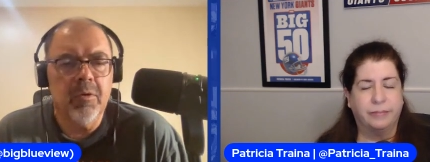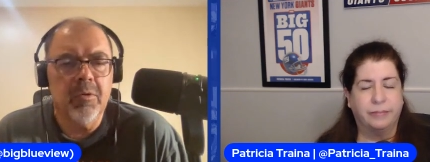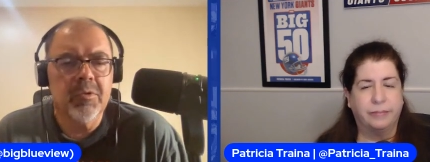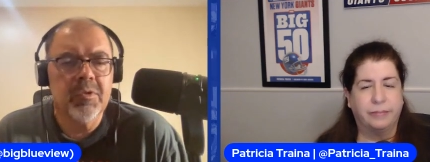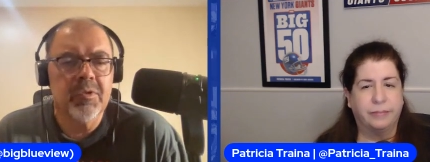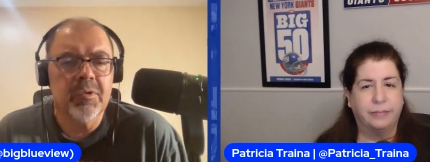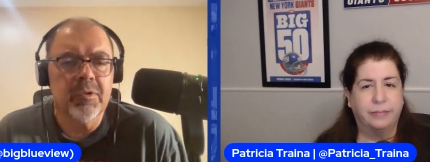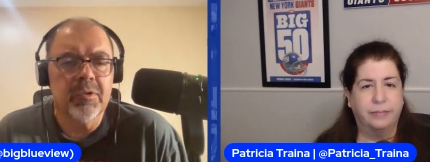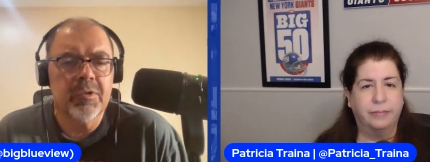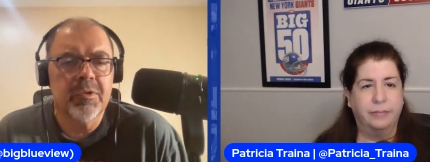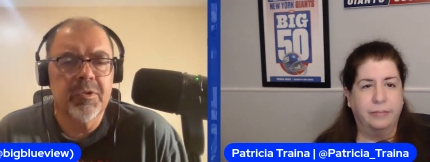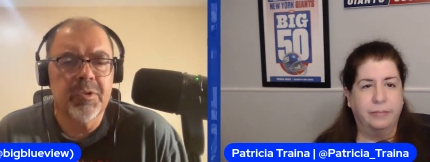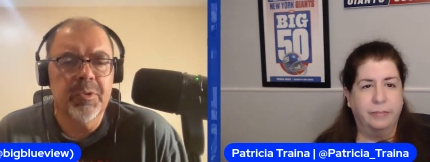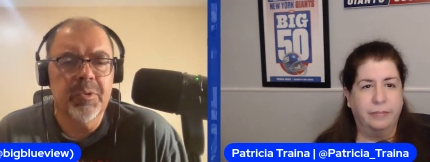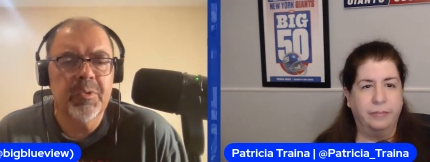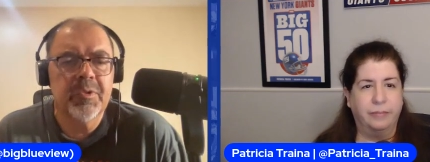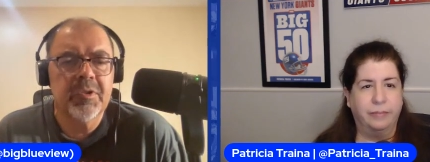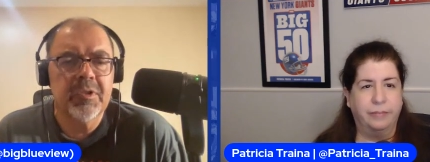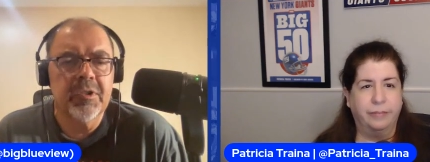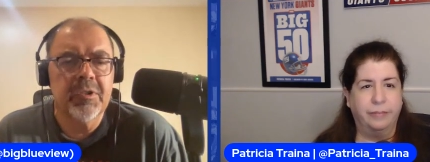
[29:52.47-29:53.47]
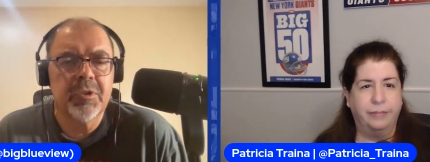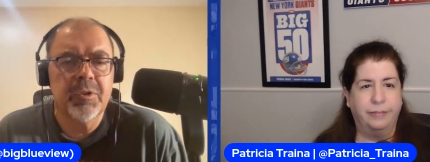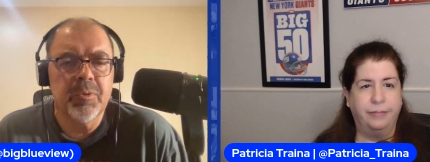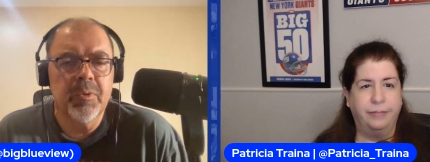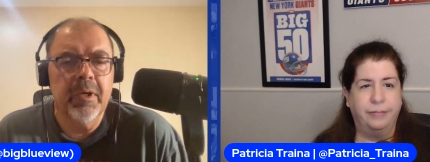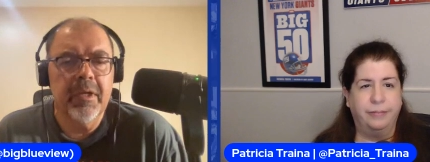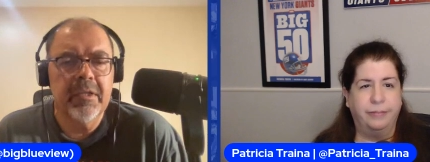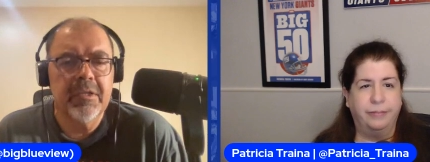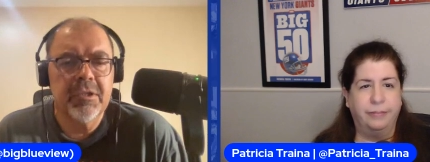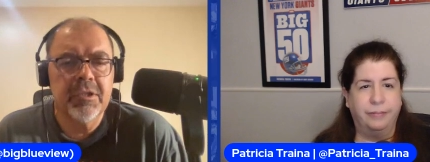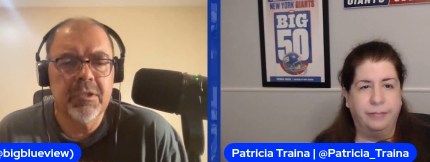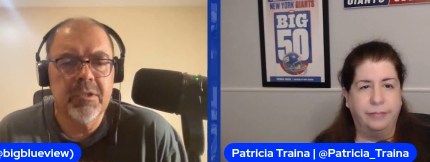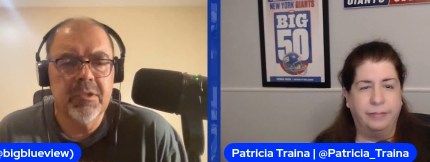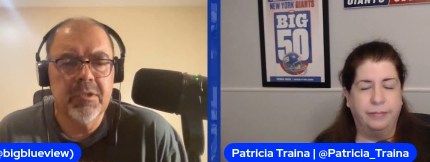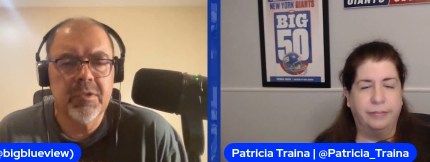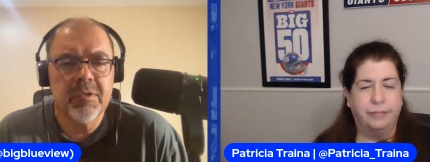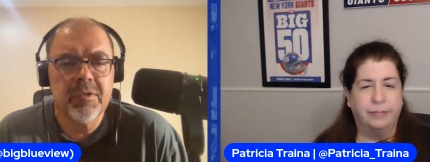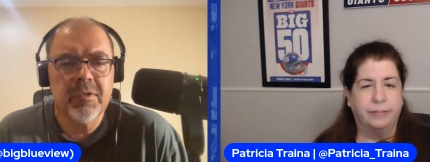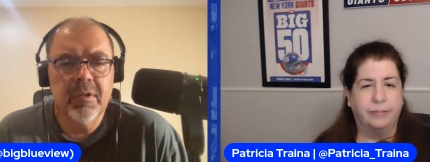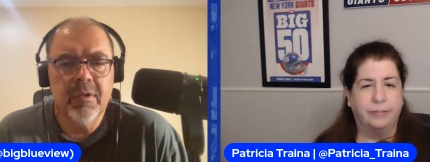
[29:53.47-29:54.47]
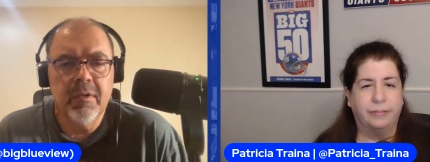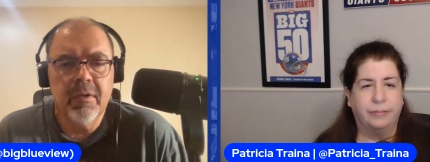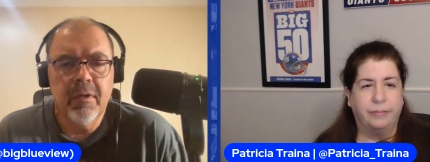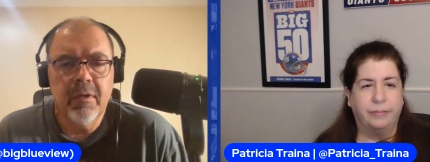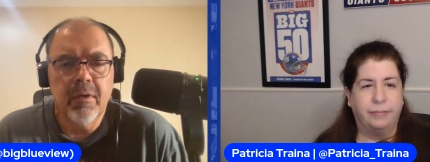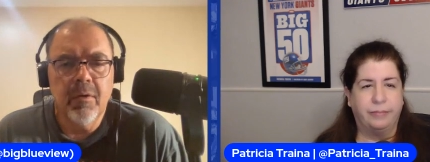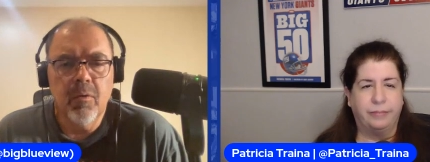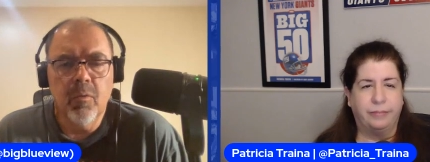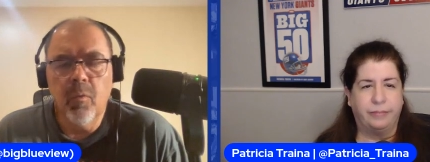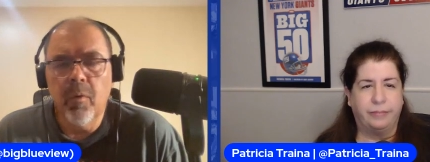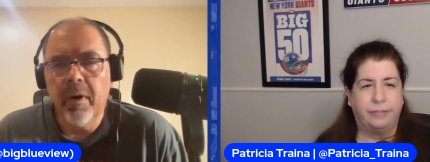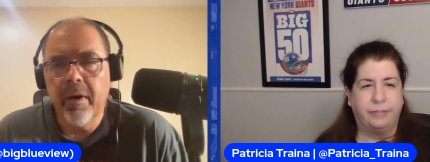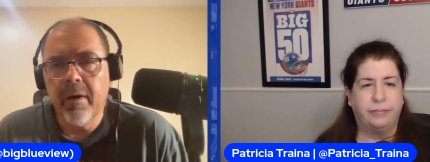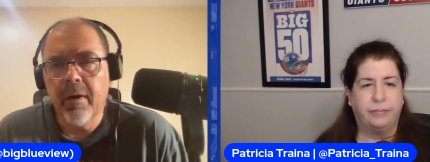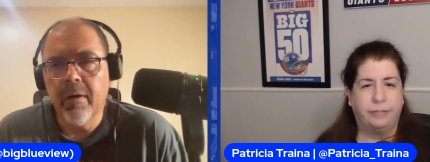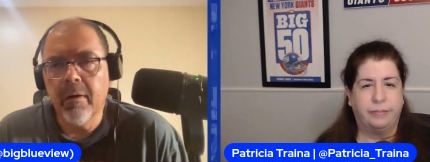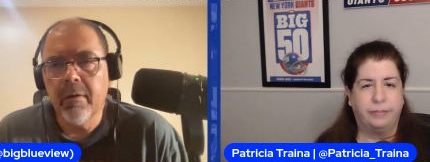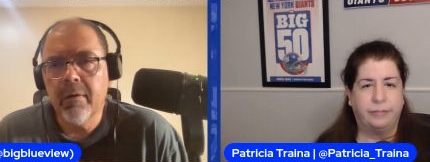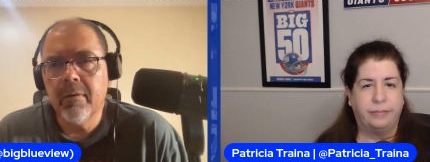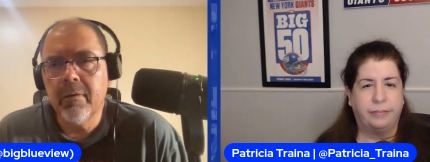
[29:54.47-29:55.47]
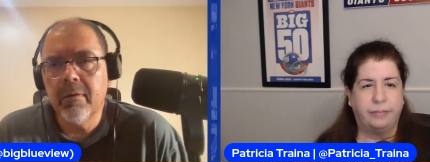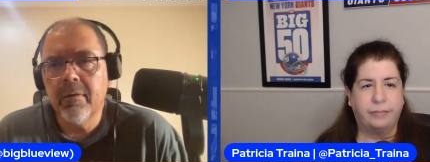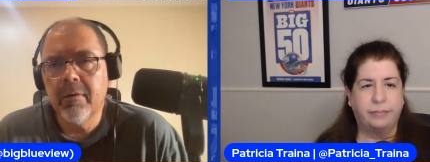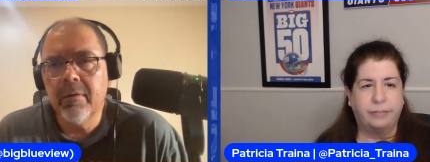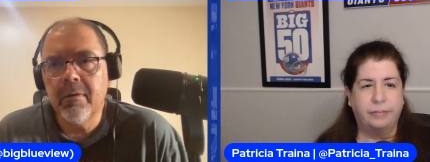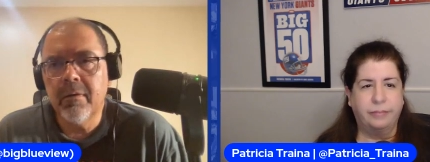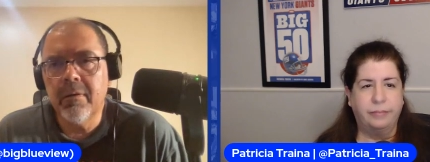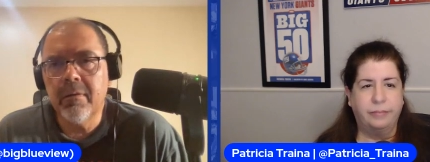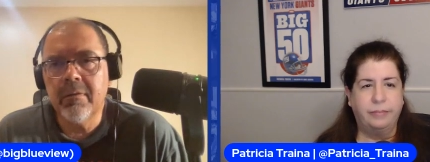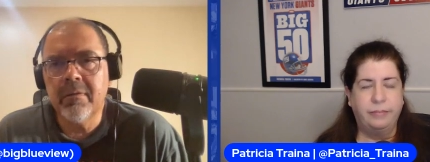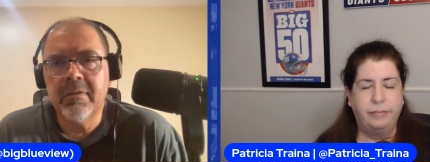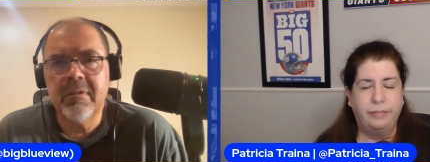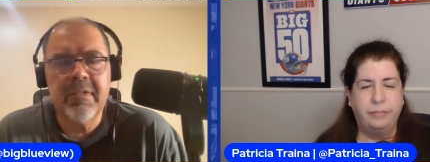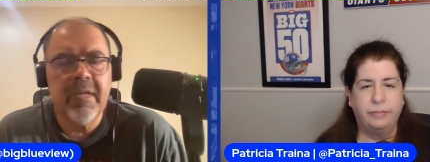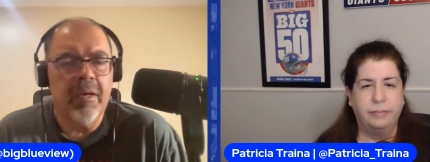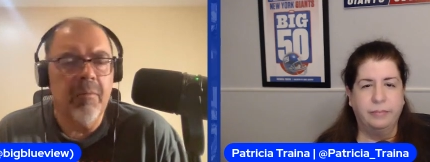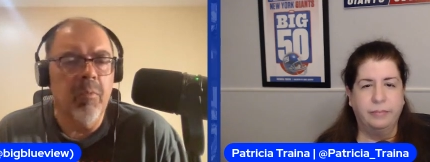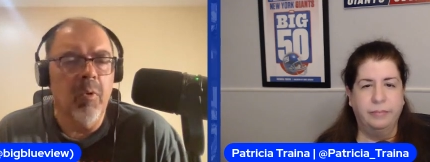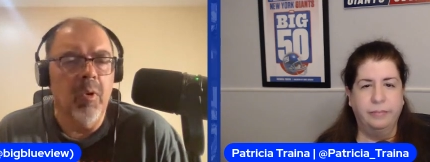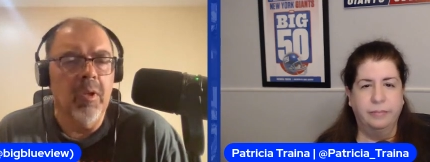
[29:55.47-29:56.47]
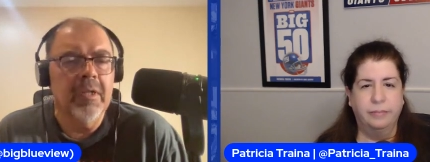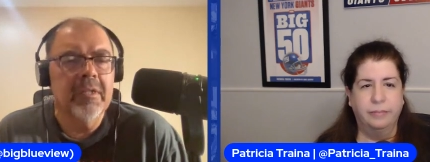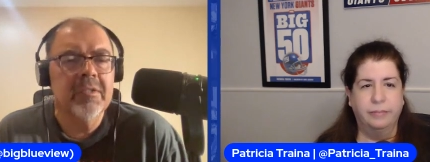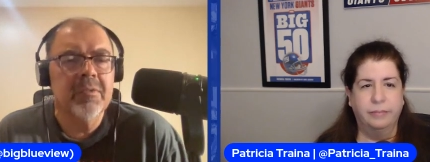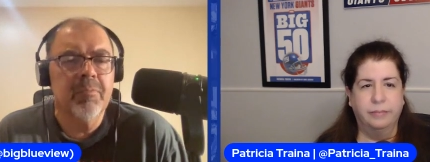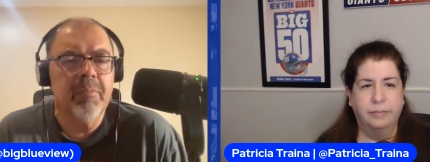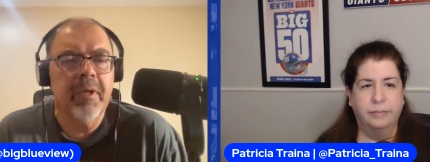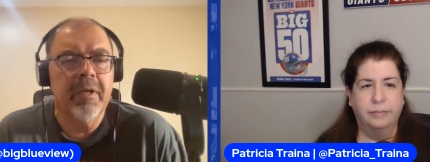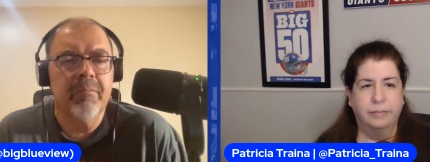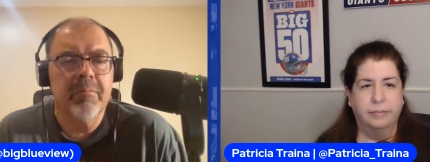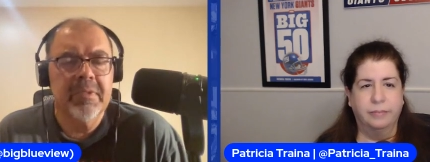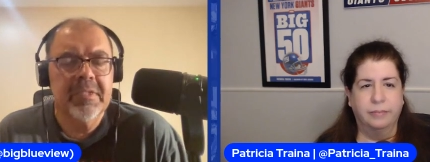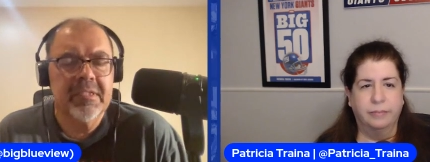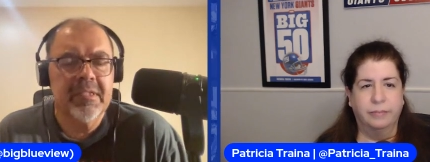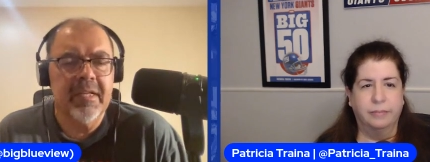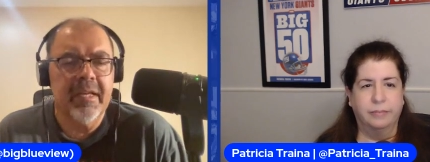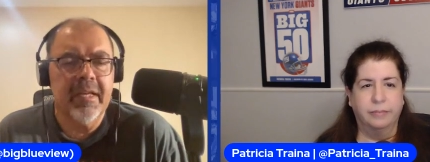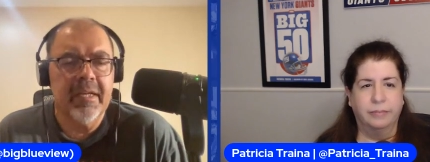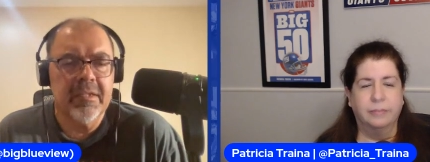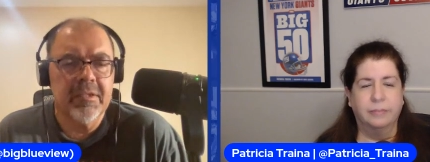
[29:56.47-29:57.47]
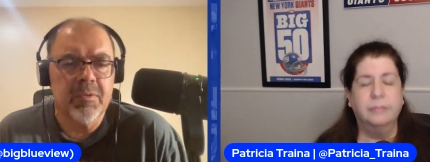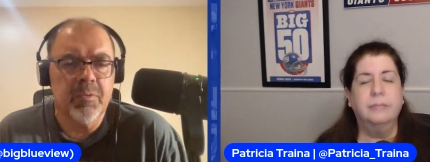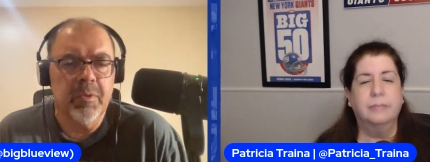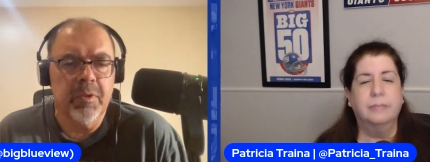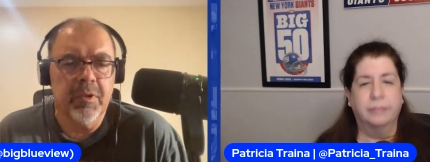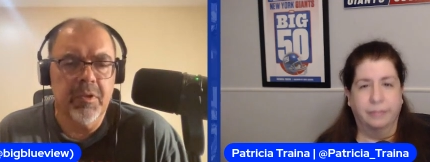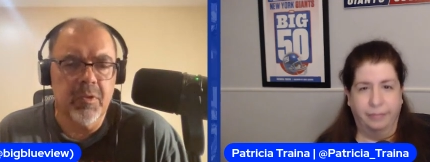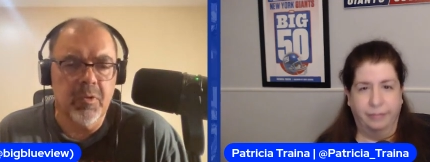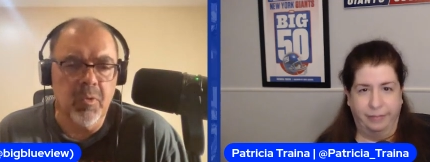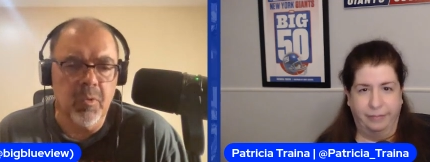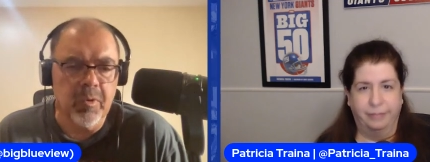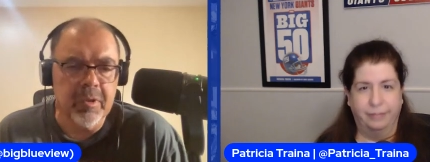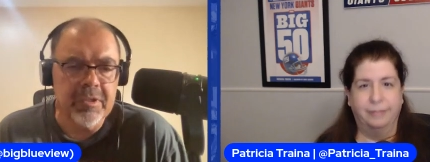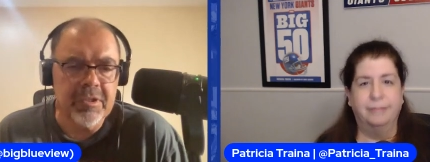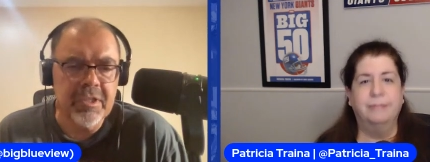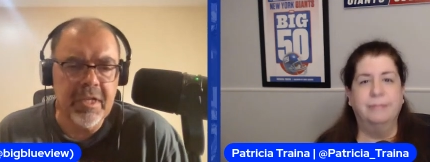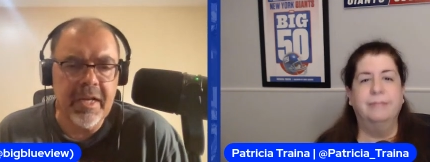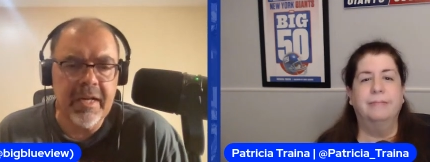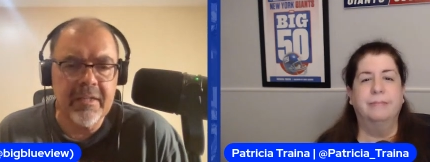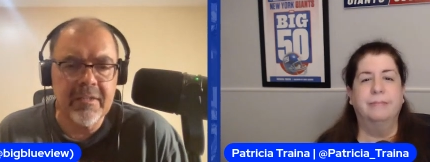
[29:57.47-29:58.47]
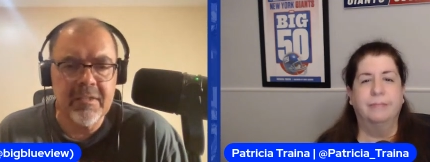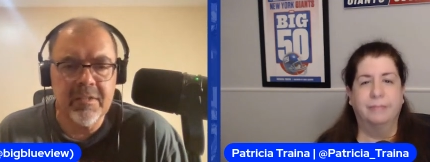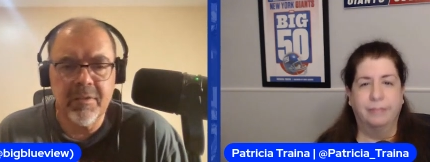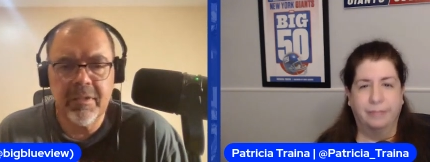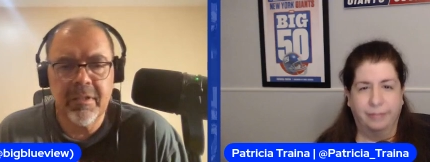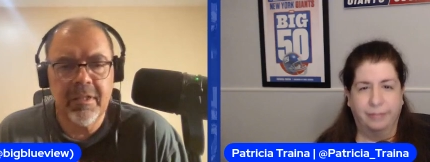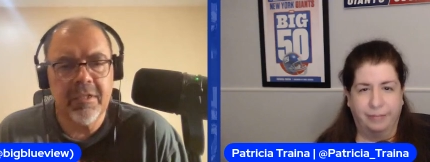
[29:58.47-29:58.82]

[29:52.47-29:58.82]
Speaker 1: those are the two situations where Daboll has made mistakes with Adoree Jackson.